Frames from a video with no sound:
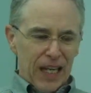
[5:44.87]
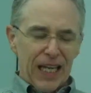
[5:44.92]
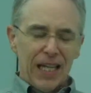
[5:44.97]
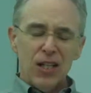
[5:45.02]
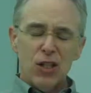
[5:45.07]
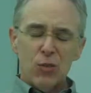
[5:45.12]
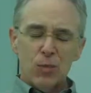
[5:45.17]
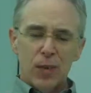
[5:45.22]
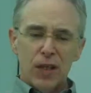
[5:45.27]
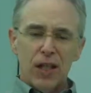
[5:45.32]

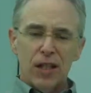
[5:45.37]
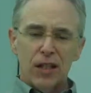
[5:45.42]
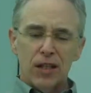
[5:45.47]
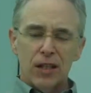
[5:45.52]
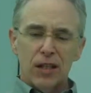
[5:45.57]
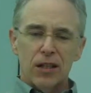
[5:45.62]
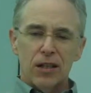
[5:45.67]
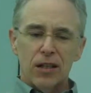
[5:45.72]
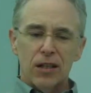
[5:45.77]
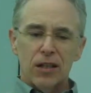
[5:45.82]
it has been
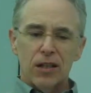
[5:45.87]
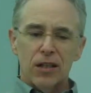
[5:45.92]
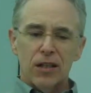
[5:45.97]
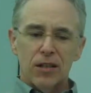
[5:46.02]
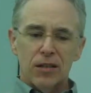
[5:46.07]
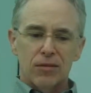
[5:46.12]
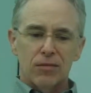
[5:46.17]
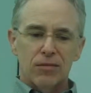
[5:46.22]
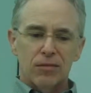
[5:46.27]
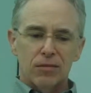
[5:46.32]

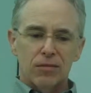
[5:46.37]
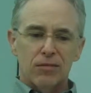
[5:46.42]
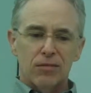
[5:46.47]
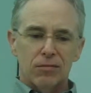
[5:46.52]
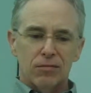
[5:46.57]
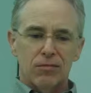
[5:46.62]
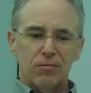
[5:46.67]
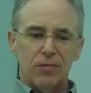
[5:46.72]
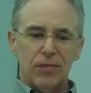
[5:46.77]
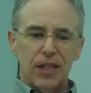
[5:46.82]

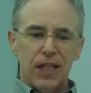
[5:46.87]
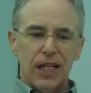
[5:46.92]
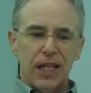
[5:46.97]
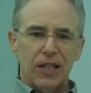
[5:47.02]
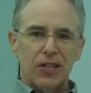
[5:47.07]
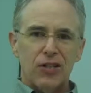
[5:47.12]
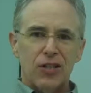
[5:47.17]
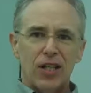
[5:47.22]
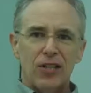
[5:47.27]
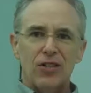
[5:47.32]
an
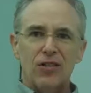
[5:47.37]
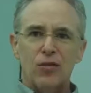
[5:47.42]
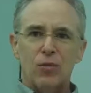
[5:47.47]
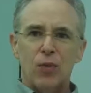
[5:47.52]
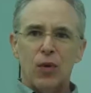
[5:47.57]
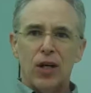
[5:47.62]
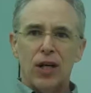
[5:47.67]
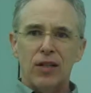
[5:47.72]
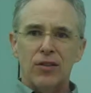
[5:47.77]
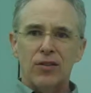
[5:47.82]

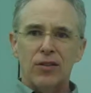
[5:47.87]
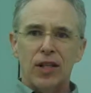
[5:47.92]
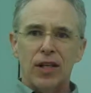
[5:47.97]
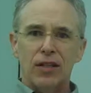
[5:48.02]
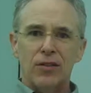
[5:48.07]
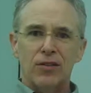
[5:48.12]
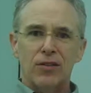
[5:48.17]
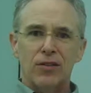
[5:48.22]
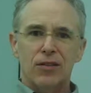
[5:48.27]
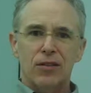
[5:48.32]
extensive
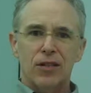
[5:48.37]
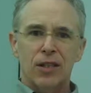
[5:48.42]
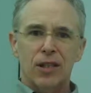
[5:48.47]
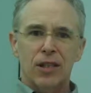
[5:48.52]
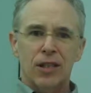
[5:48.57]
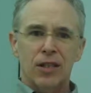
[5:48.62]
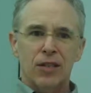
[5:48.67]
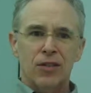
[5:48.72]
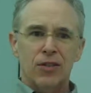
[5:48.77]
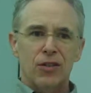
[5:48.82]
process
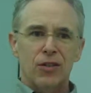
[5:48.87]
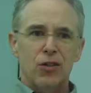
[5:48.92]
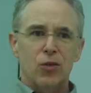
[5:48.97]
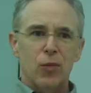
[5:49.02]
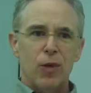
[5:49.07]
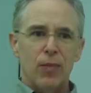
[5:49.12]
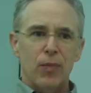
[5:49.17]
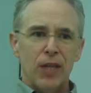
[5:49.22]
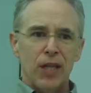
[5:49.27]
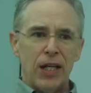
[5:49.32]

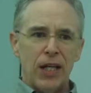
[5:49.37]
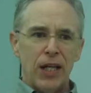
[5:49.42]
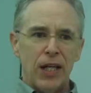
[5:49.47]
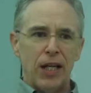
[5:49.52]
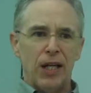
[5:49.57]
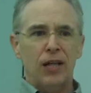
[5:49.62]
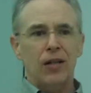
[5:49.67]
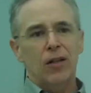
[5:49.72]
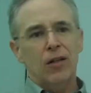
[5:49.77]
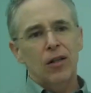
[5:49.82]
since we
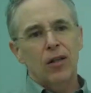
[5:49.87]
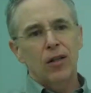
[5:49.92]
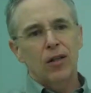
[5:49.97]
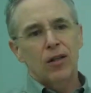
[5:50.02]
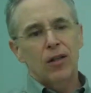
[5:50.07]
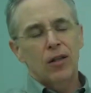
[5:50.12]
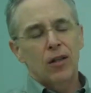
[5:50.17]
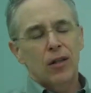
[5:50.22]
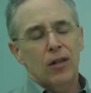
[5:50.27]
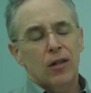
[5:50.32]
began
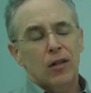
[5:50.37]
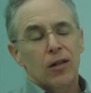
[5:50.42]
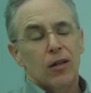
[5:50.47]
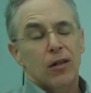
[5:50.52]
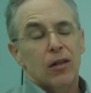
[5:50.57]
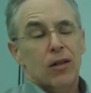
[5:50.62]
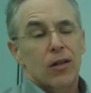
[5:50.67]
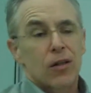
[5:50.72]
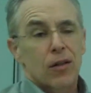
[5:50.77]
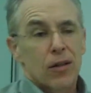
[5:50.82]

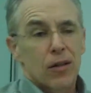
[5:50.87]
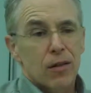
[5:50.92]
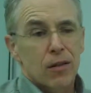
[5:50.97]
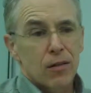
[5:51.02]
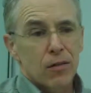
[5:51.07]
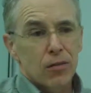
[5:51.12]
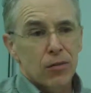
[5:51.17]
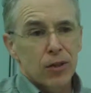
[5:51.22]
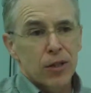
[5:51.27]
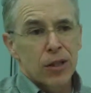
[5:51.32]

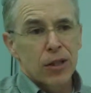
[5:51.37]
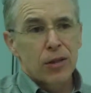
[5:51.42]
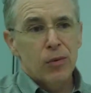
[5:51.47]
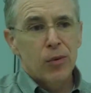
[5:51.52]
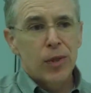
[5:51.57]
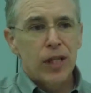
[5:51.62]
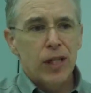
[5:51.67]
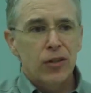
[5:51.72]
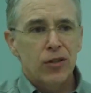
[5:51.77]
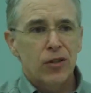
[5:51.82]
3
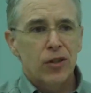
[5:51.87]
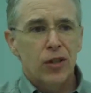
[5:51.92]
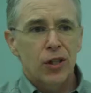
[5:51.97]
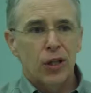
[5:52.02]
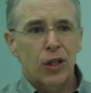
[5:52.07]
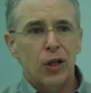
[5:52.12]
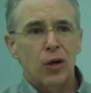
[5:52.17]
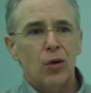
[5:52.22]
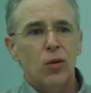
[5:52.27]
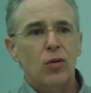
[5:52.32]
weeks
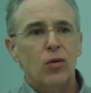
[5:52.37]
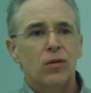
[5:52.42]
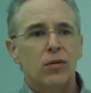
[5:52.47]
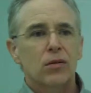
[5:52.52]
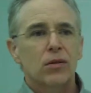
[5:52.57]
ago,